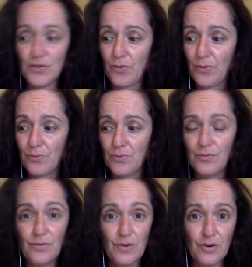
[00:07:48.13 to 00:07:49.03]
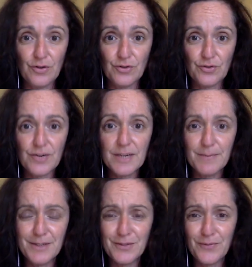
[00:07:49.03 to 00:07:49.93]
through her
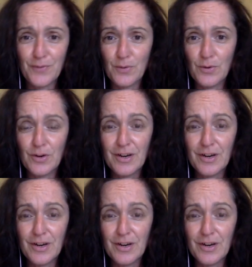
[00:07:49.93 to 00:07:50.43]
treatment for